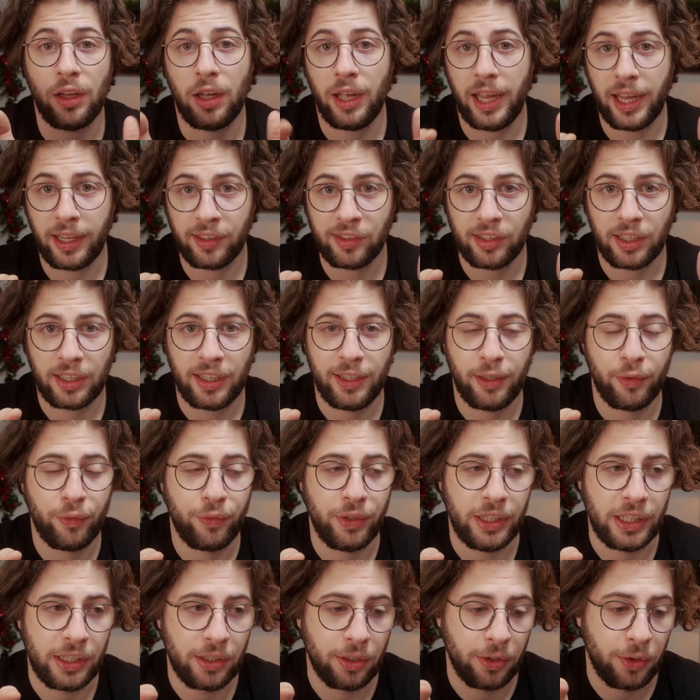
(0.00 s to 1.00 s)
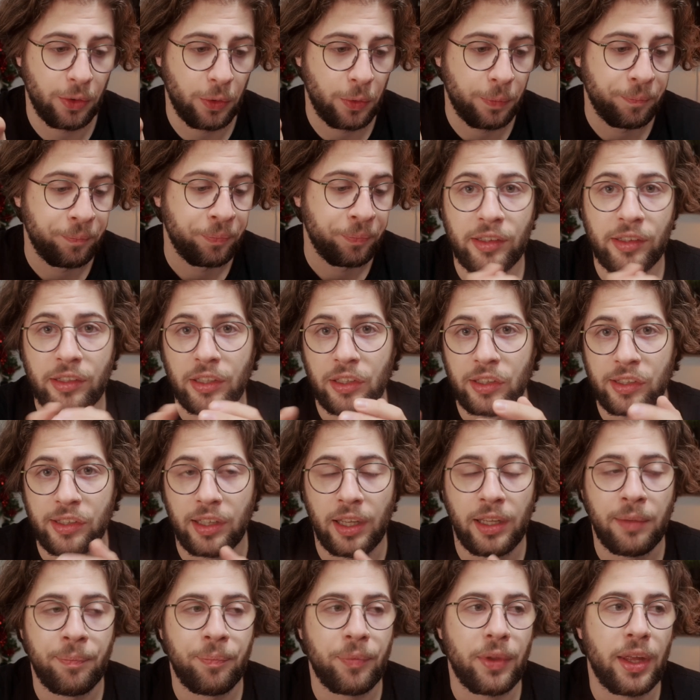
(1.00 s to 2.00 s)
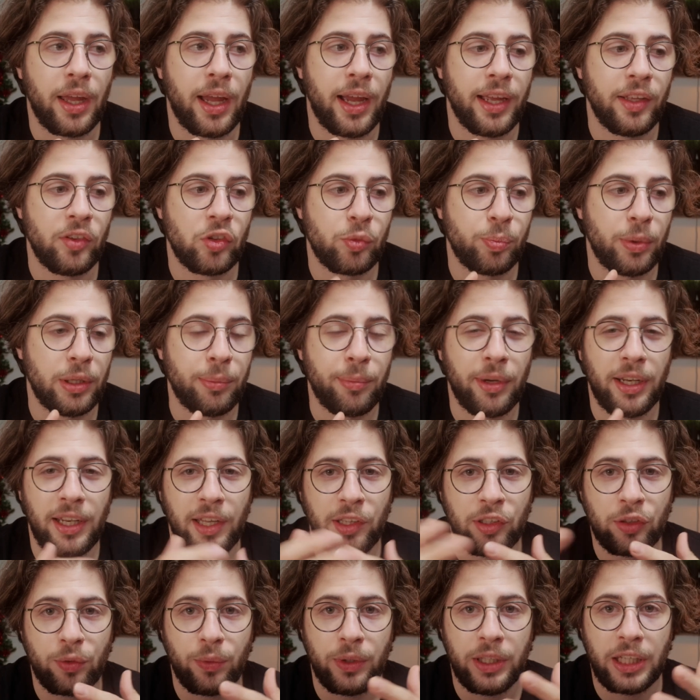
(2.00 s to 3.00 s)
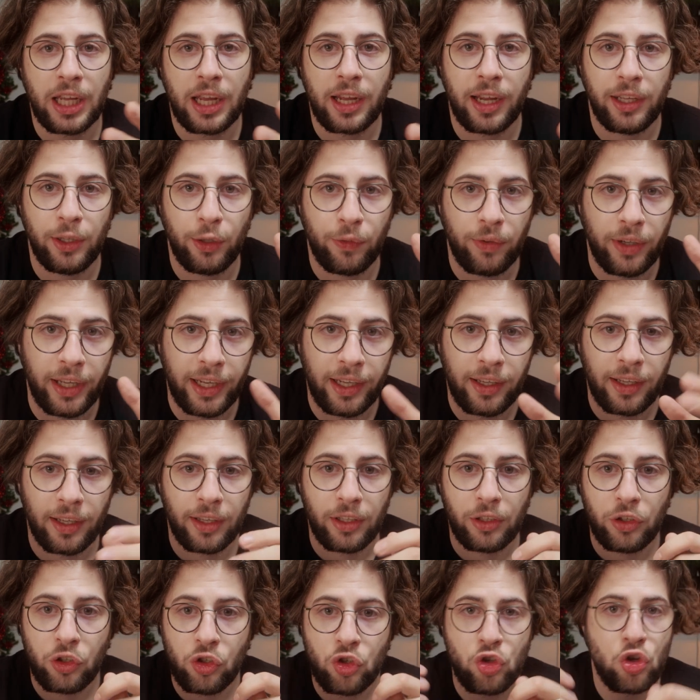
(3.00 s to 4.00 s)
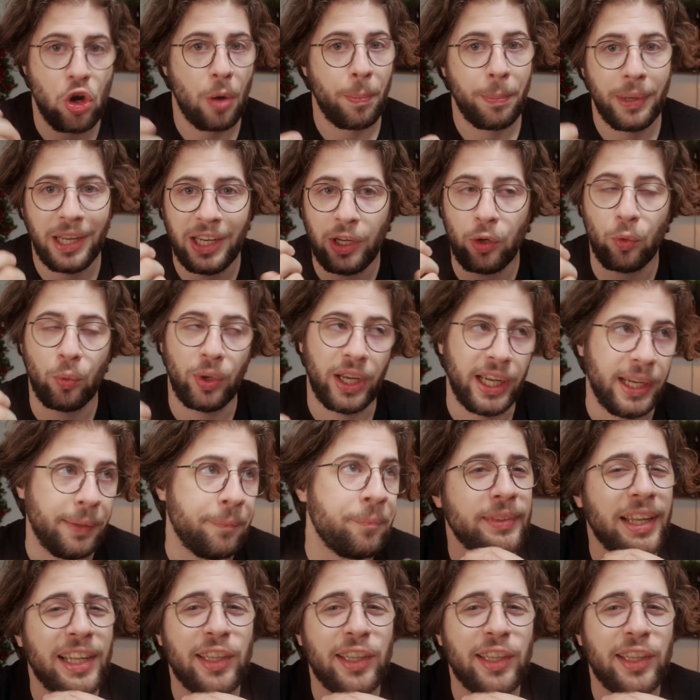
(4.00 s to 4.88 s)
exactly a week ago, since then I spent my last week kind of like chopping away.